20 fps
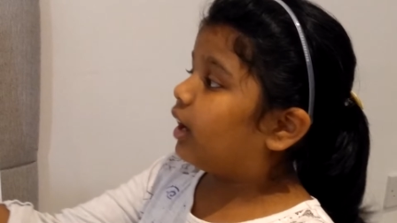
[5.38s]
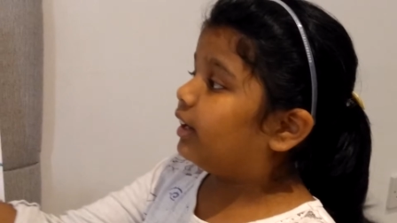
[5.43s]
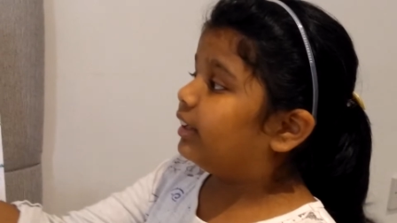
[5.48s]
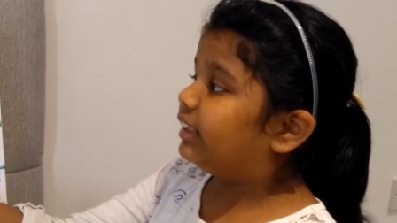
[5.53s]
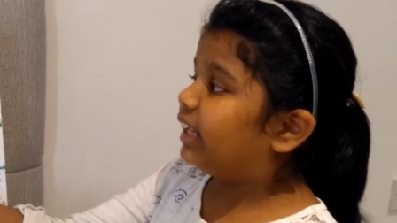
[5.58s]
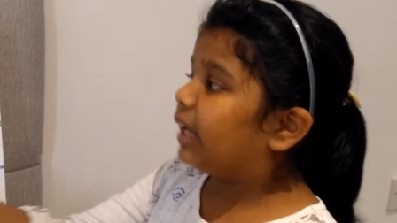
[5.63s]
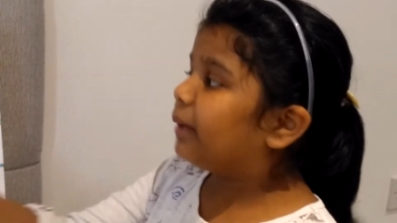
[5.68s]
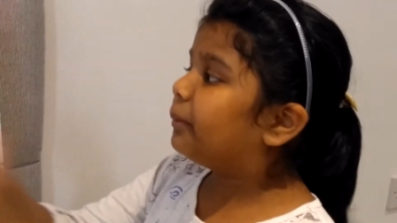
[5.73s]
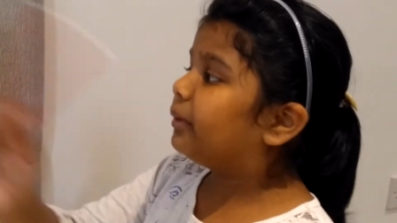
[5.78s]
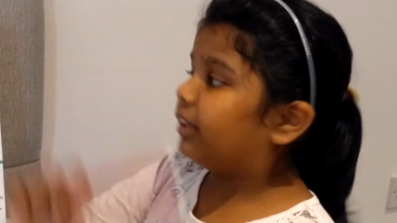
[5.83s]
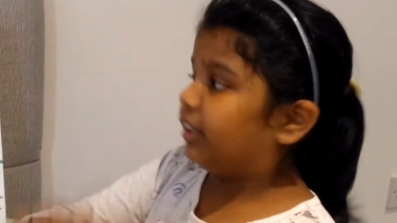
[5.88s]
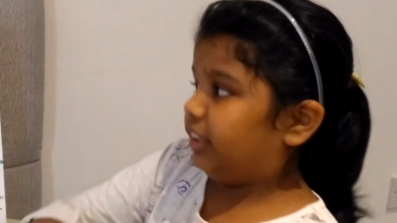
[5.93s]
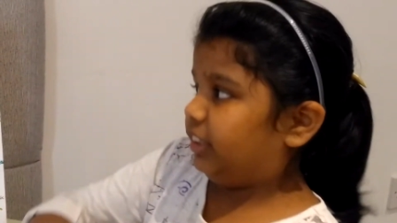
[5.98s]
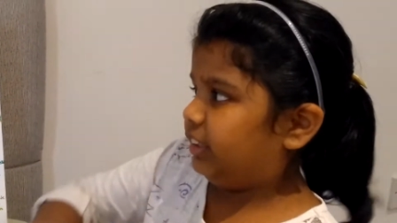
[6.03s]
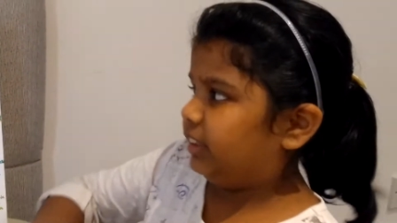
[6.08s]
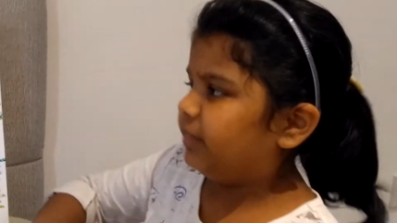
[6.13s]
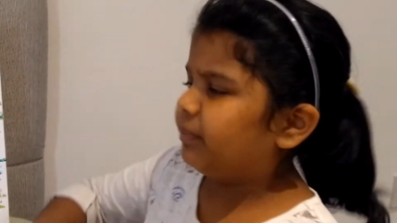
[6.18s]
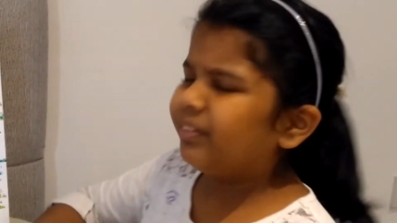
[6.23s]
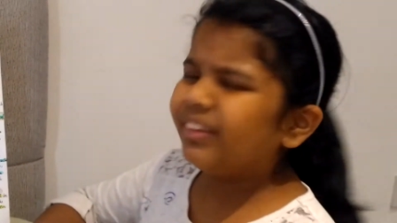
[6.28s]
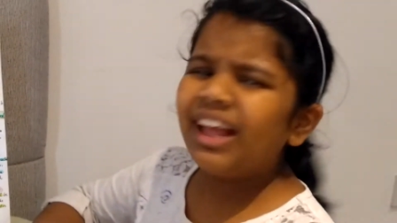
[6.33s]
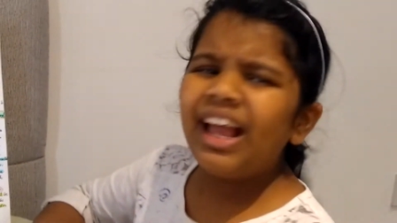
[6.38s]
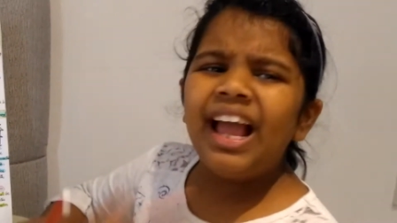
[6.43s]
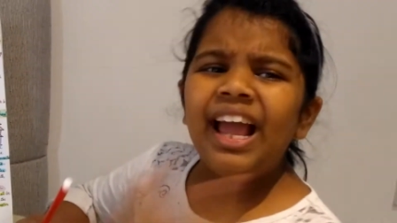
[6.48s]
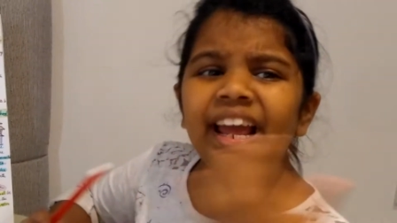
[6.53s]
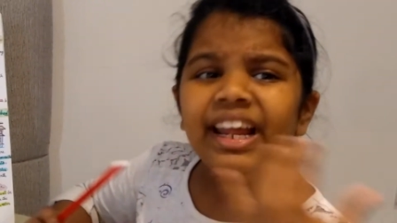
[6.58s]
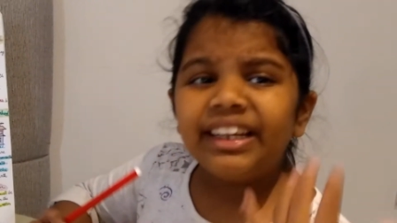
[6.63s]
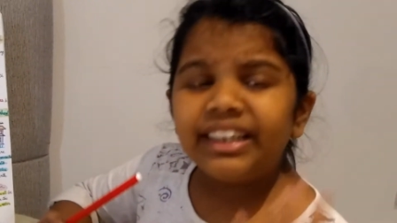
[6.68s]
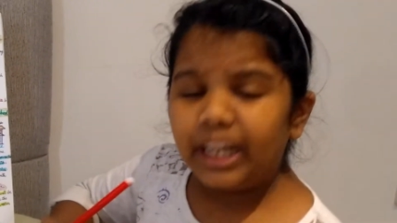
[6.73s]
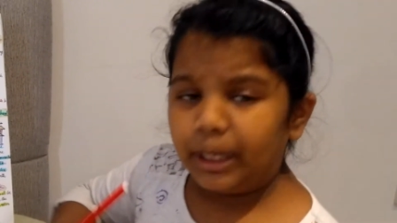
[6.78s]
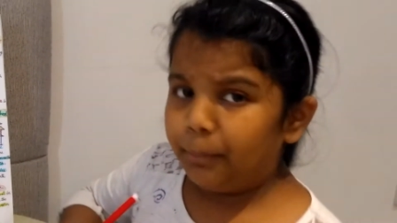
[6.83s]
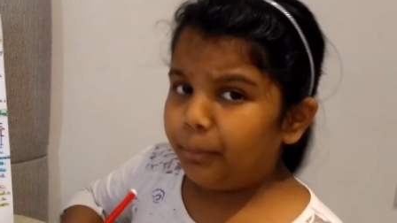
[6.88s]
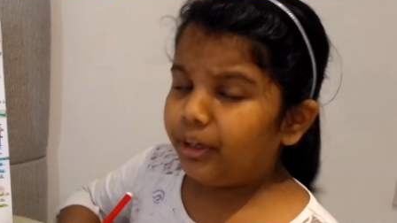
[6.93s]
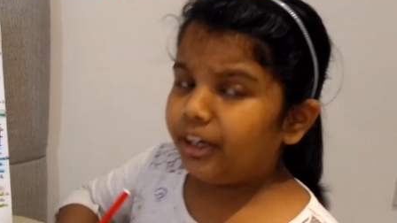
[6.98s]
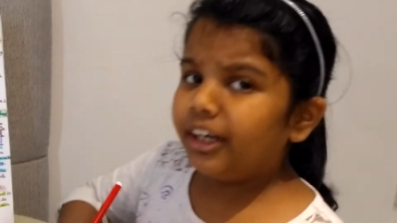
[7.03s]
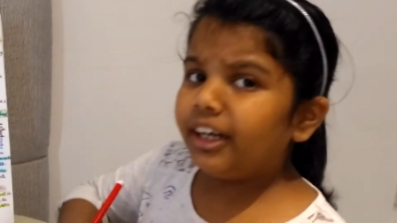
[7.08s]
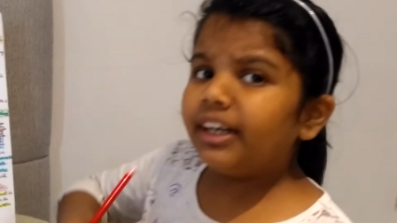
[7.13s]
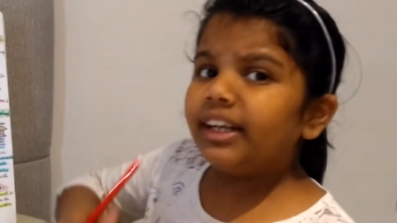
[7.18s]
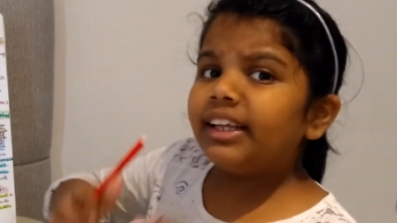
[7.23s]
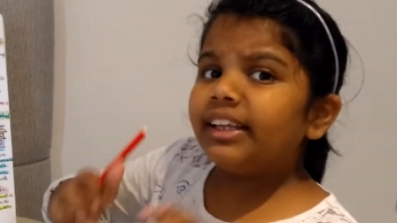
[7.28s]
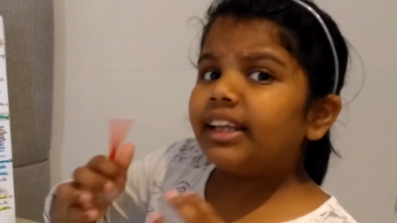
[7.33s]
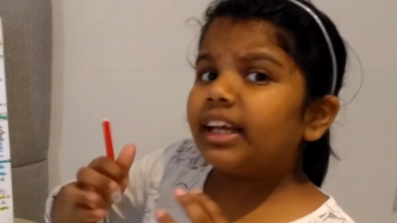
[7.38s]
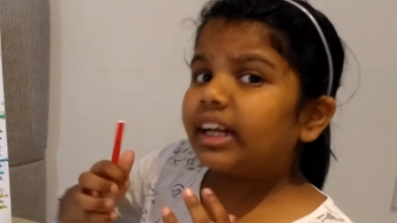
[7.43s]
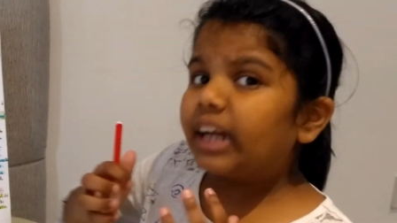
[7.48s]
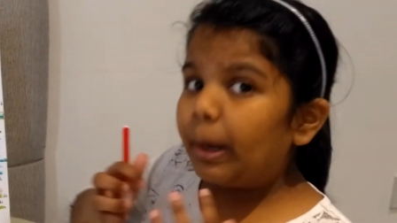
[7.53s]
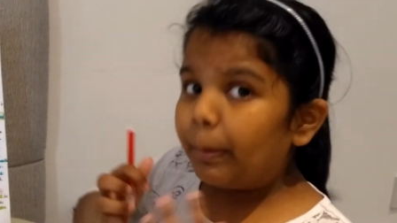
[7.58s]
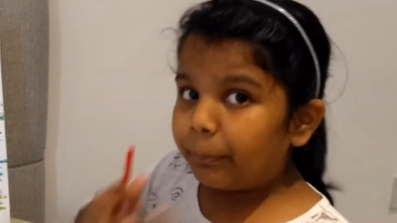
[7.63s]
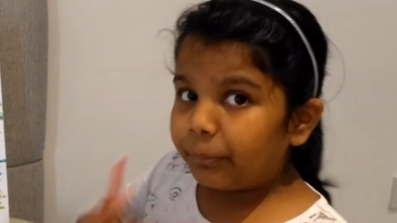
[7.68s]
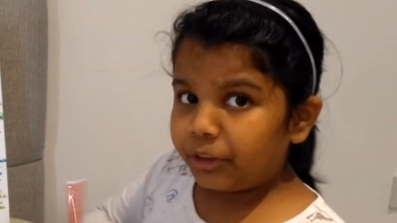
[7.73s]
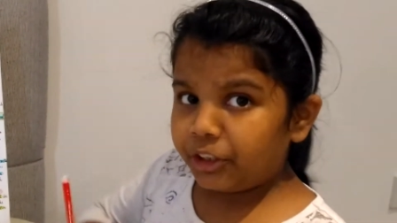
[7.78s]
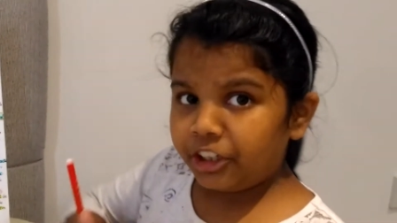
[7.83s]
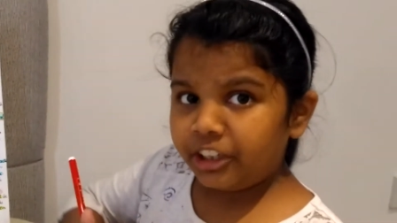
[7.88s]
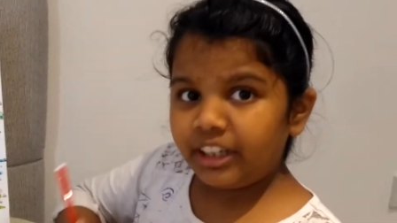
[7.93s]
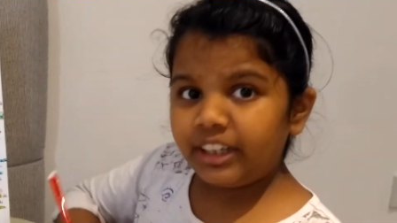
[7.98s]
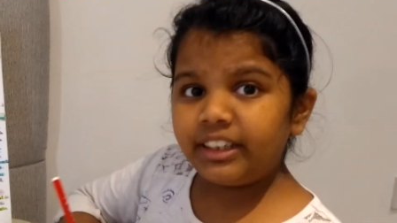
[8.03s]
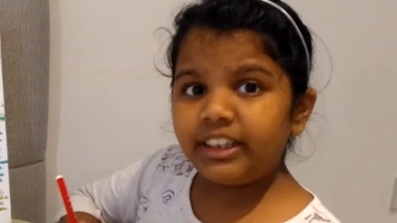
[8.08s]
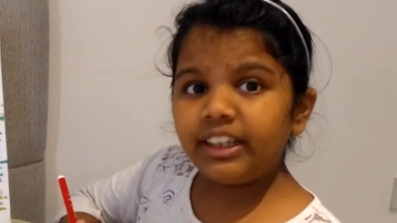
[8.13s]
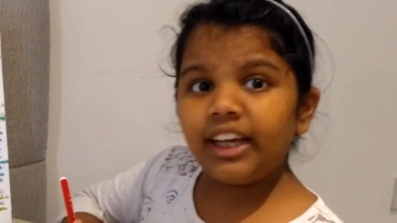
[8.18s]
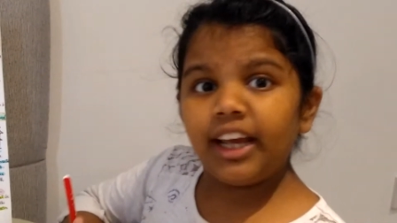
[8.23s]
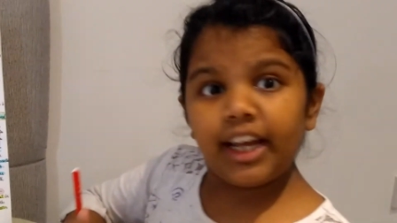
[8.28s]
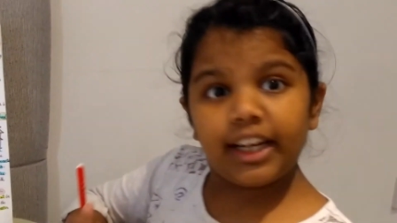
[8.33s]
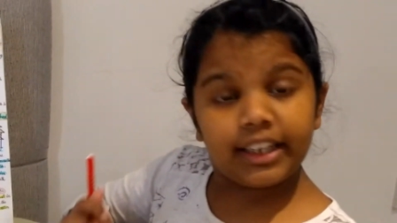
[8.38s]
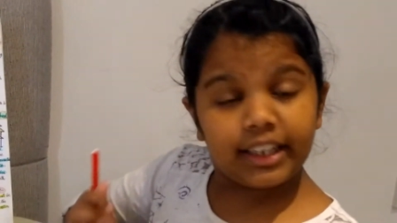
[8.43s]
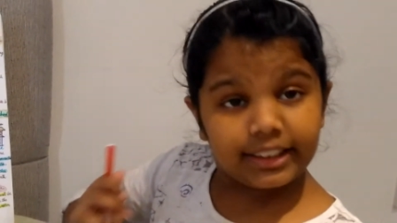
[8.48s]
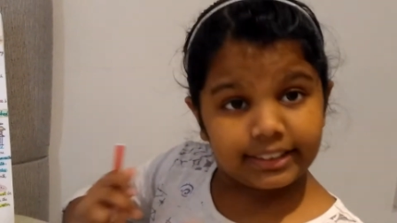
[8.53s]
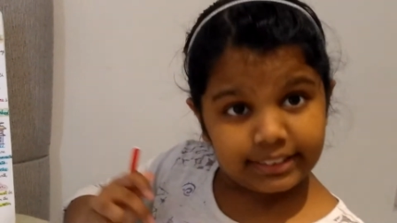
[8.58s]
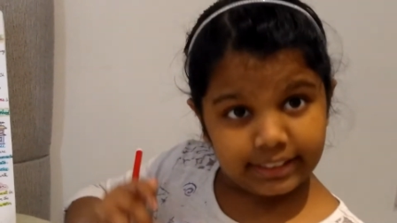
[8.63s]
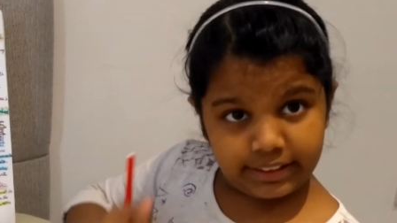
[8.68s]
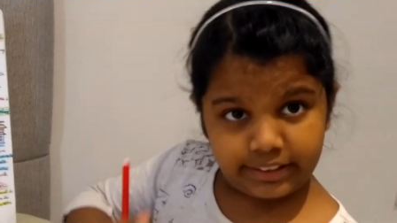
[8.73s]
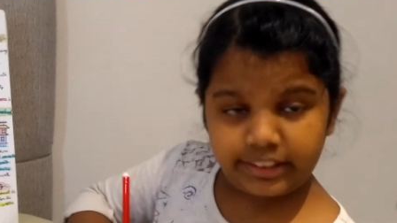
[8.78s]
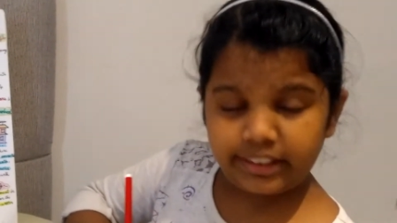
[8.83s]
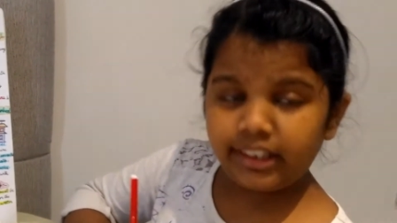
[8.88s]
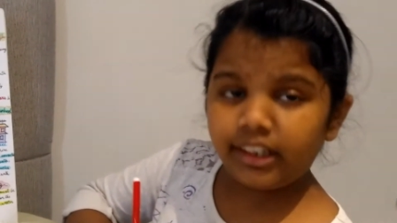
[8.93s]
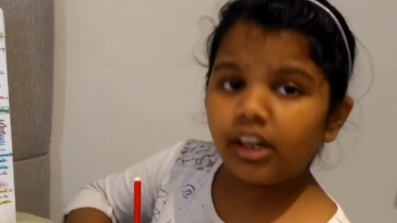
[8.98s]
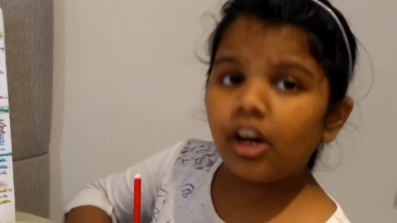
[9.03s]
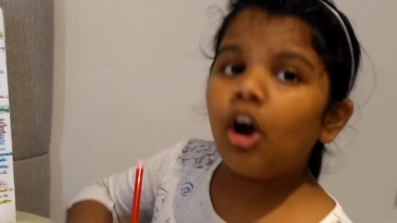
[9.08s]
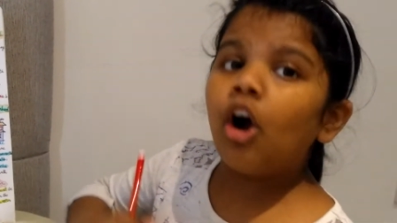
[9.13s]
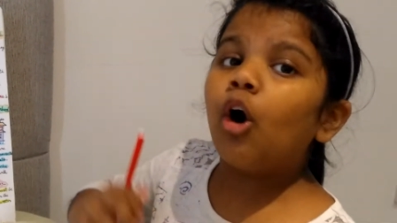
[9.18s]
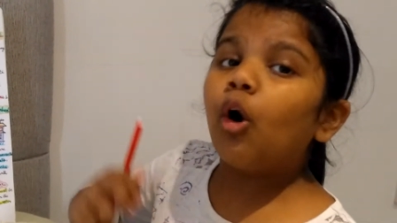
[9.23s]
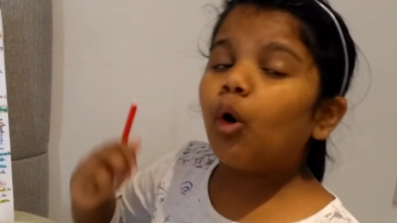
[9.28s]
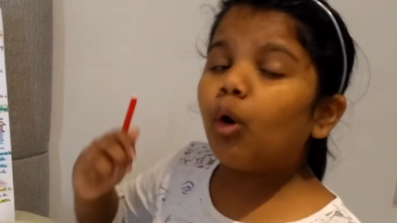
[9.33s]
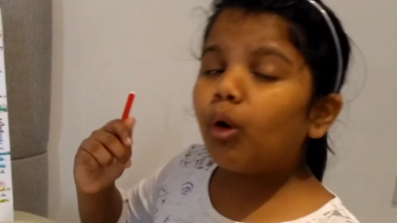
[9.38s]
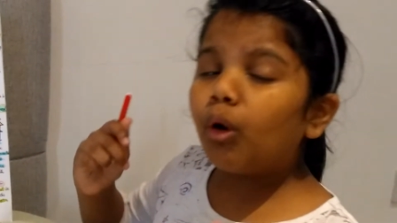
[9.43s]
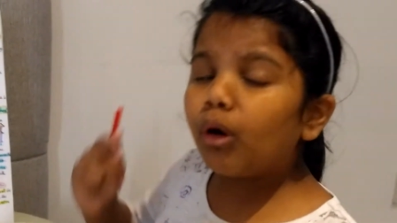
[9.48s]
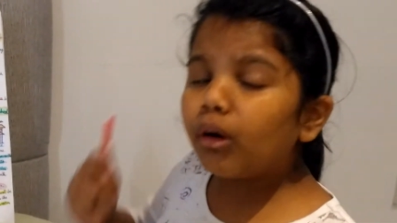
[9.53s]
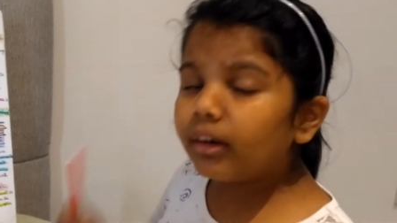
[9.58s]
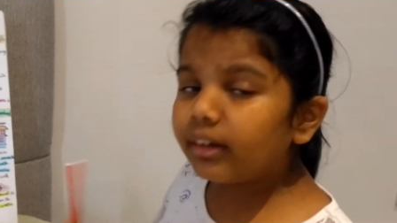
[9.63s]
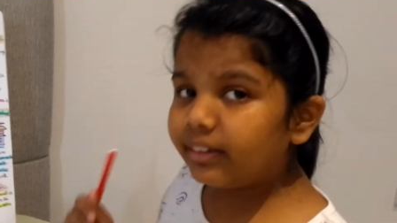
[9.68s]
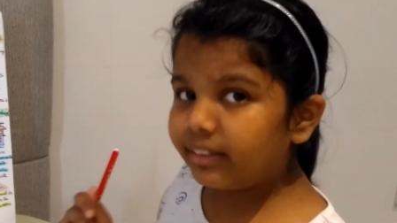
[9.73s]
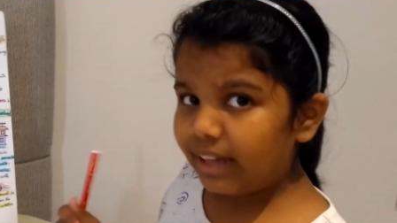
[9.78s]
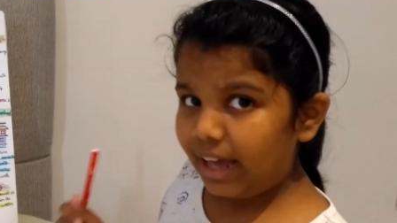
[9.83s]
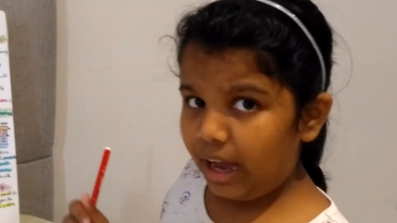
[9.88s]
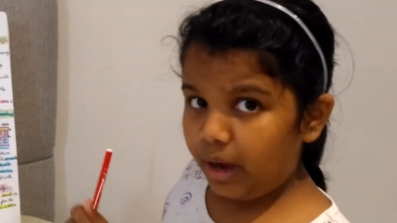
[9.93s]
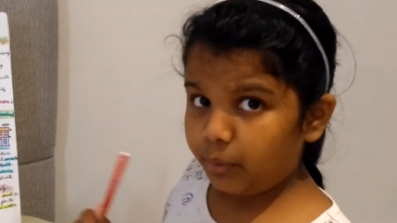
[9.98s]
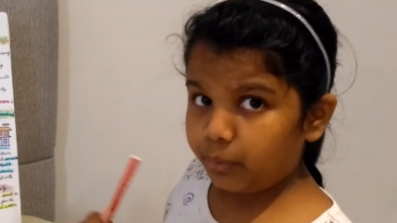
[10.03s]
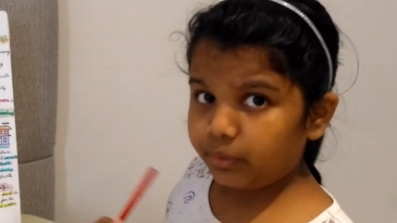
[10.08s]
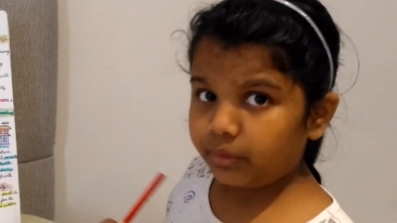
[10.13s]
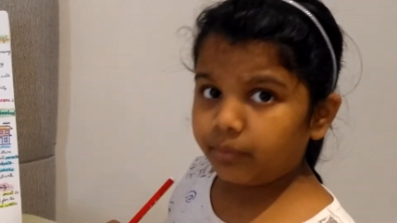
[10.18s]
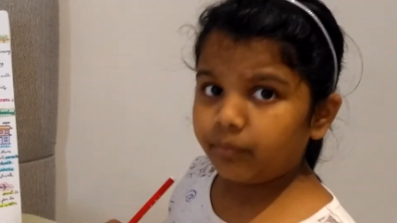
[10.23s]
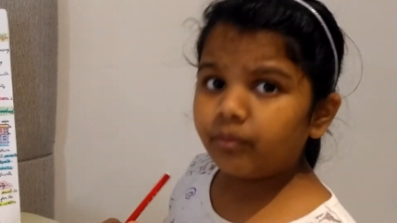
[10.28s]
neighborhood. Neighborhood is a community in a city or town.